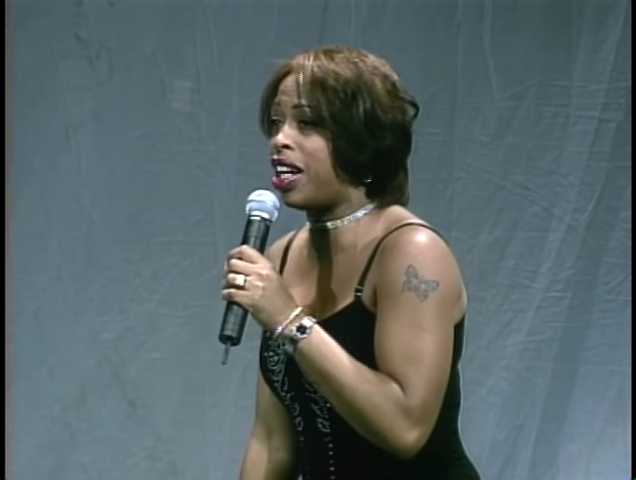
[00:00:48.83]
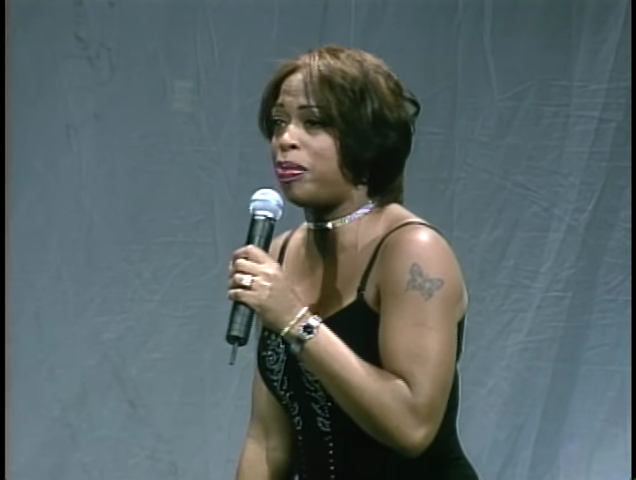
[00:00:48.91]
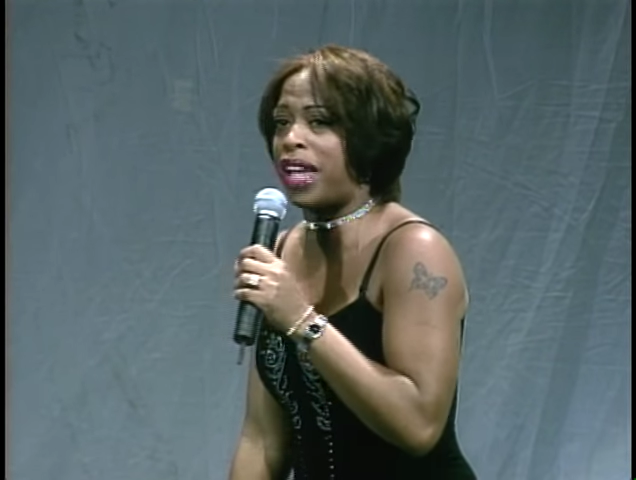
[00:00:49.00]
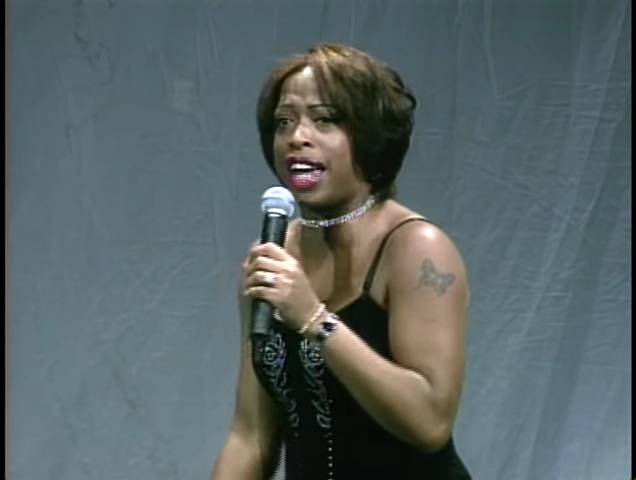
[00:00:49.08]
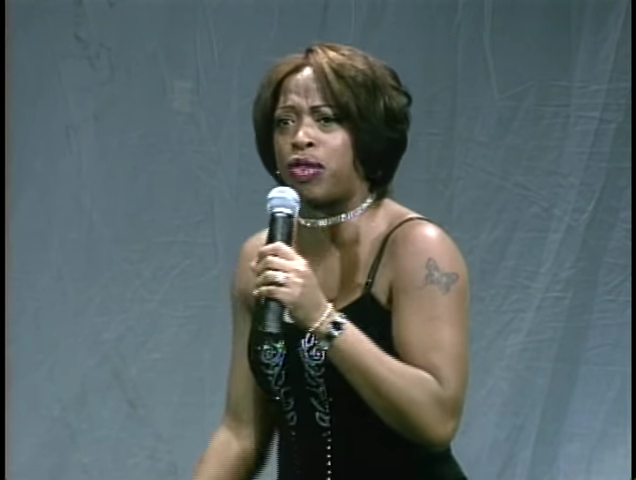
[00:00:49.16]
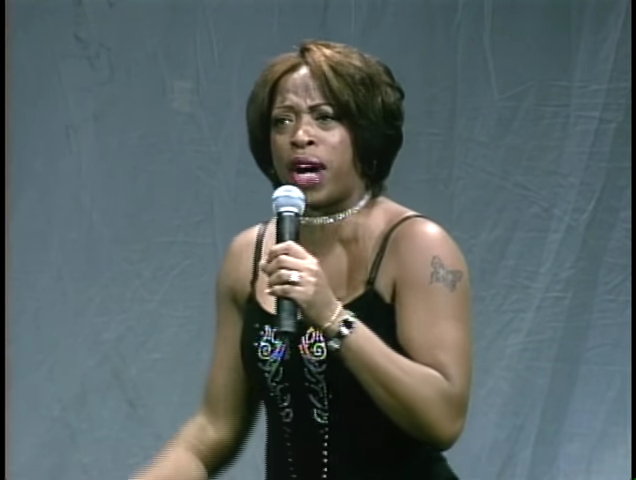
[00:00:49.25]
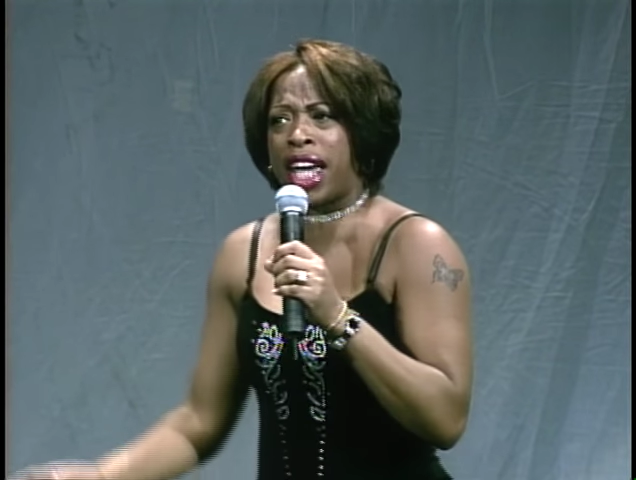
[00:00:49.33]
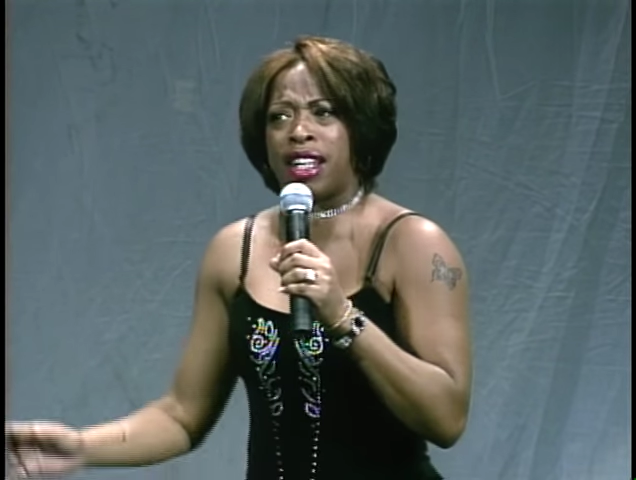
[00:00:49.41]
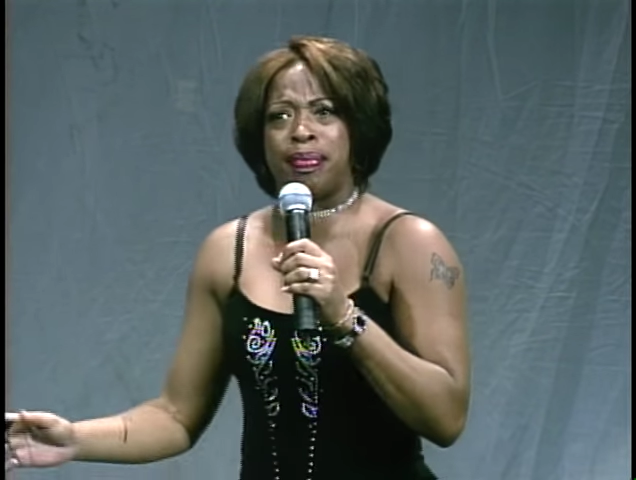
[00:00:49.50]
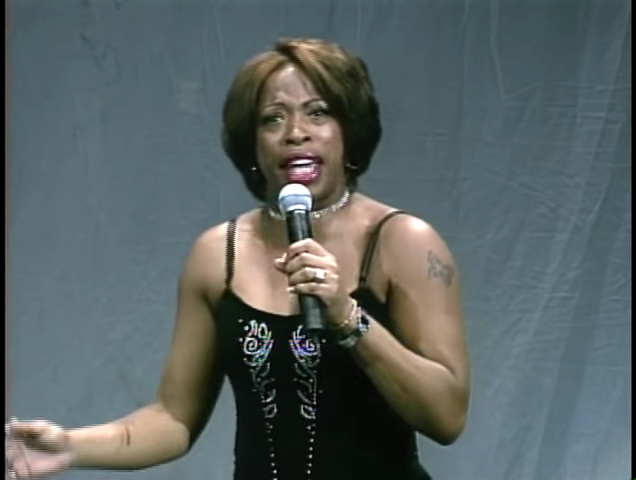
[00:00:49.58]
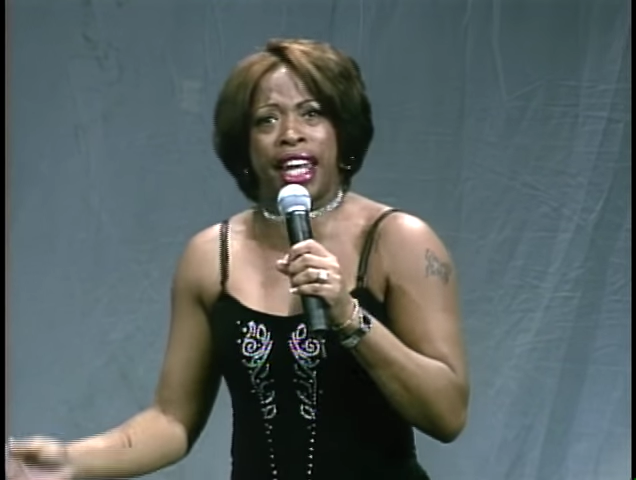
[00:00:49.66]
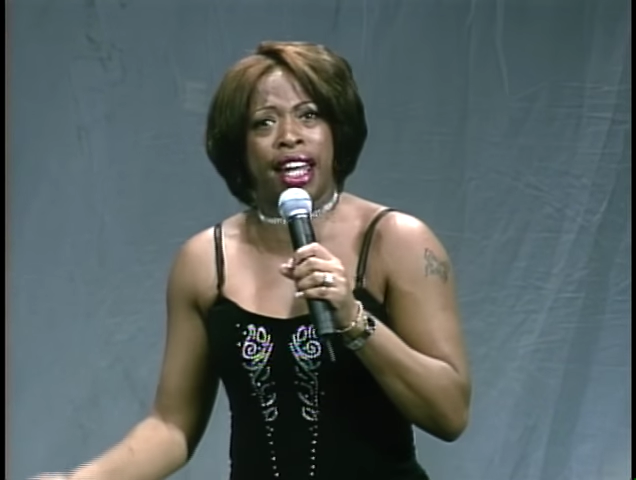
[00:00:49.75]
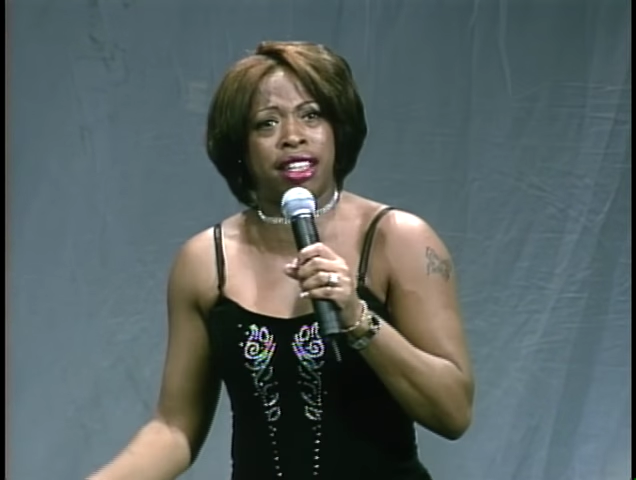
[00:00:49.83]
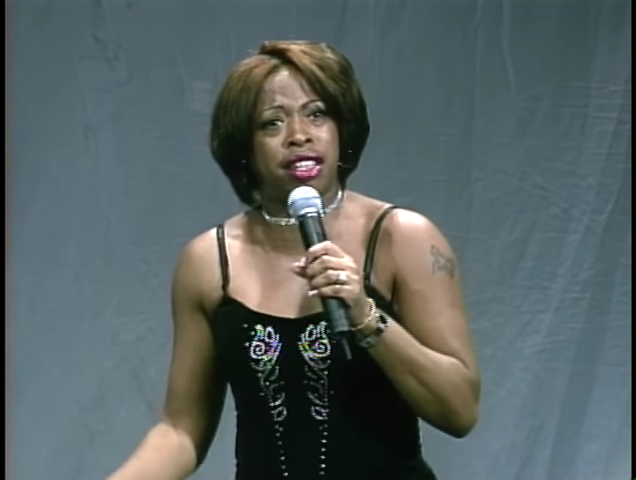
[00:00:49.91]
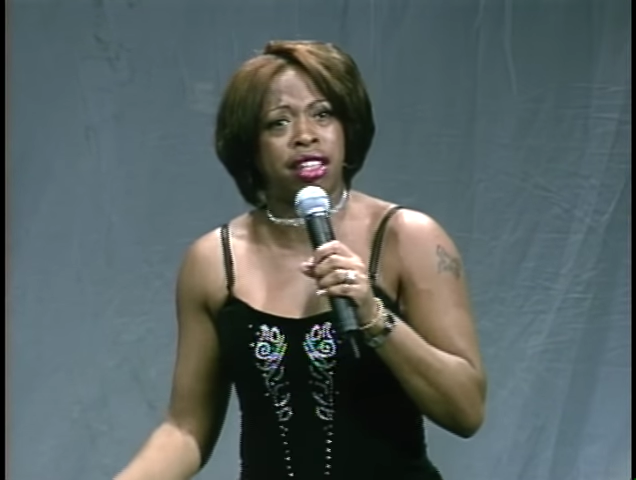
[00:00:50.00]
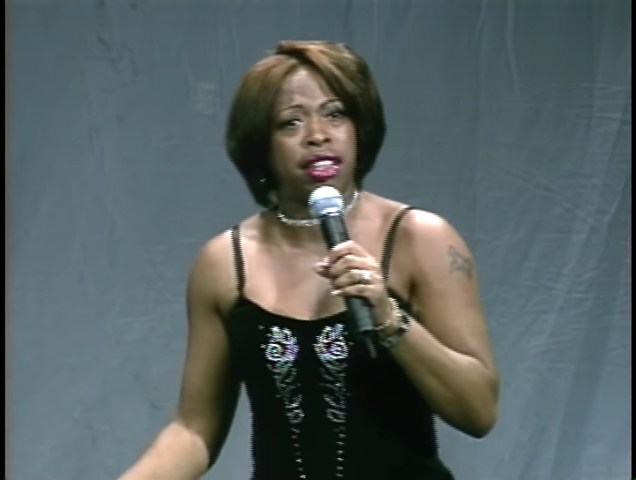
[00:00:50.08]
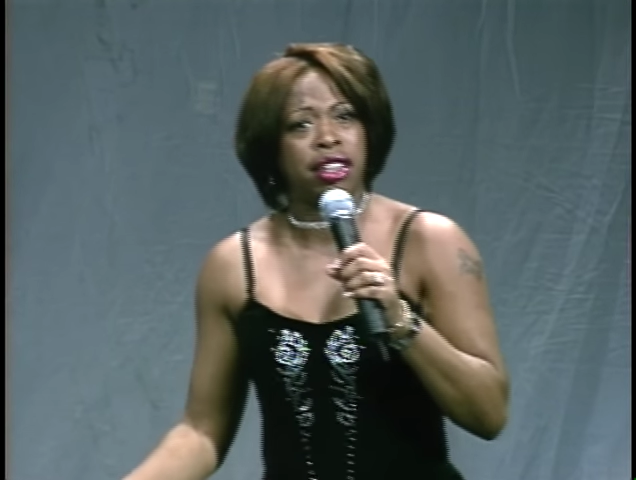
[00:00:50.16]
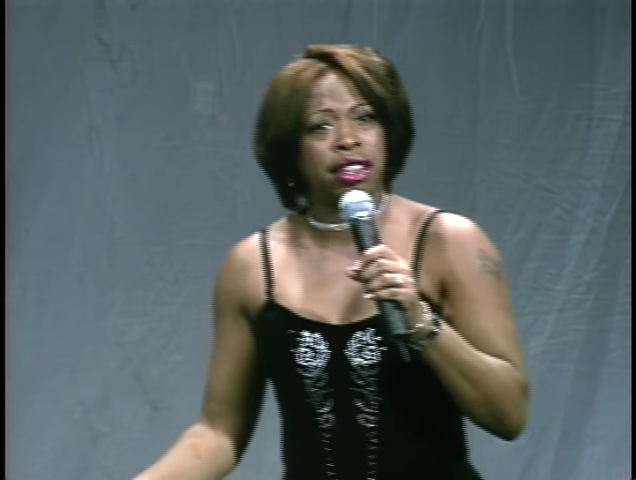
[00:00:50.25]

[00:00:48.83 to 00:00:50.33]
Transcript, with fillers: And I'm like, wait a minute,